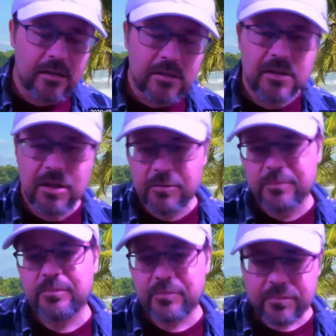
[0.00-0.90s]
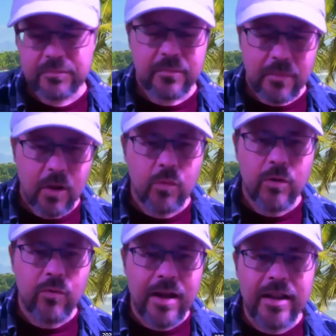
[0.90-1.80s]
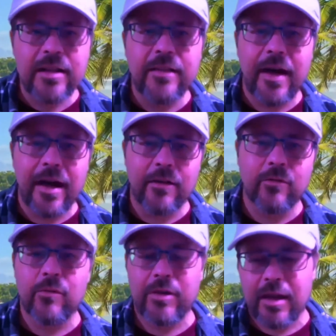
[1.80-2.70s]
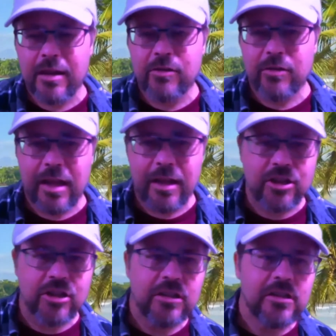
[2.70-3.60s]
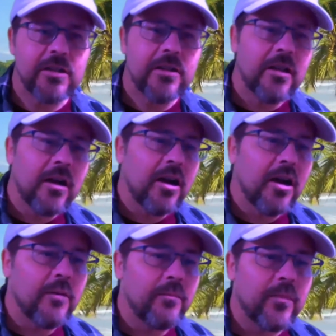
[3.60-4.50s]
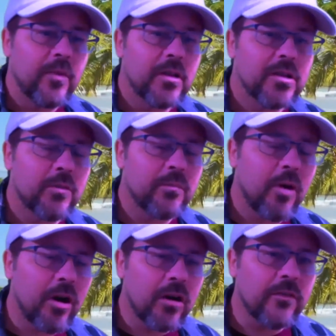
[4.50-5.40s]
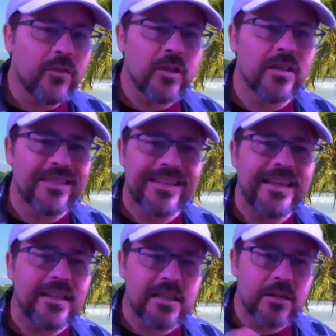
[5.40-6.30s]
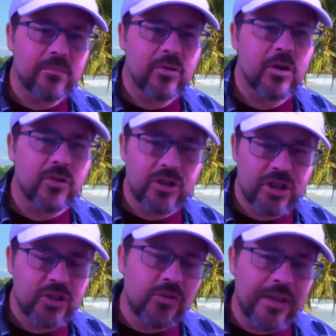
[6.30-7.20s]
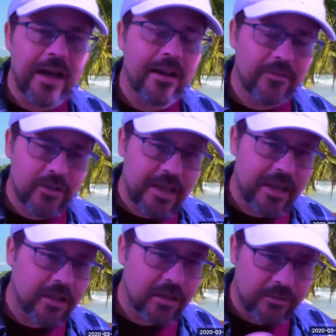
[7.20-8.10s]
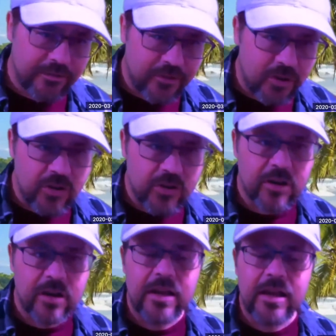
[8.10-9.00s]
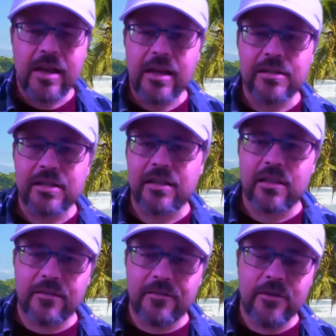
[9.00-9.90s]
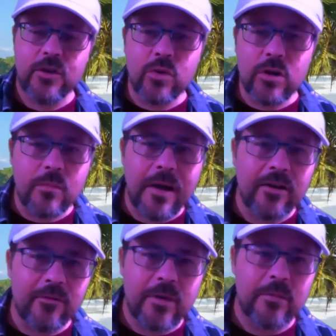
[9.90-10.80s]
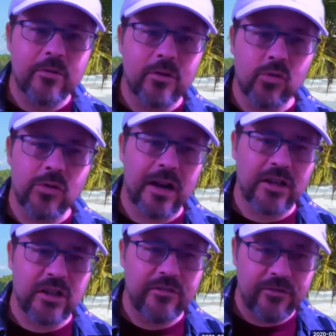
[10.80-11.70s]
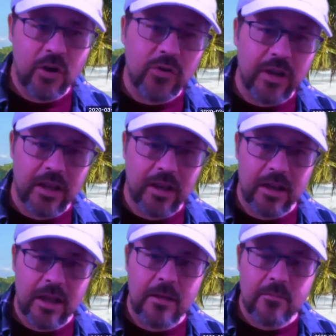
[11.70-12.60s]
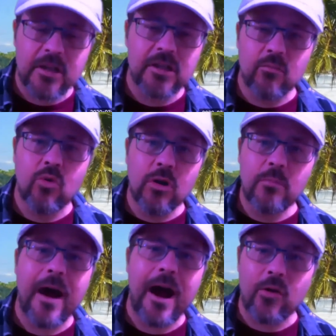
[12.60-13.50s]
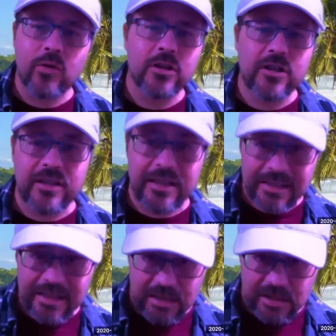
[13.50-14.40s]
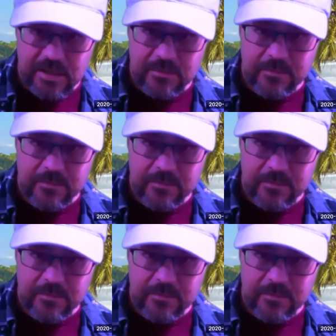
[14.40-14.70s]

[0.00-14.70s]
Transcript: so we run into that when we get into elections. So part of the elitist approach to that, if you take it a little further, is that the fewer amount of people who are actually voting means more power to the elites.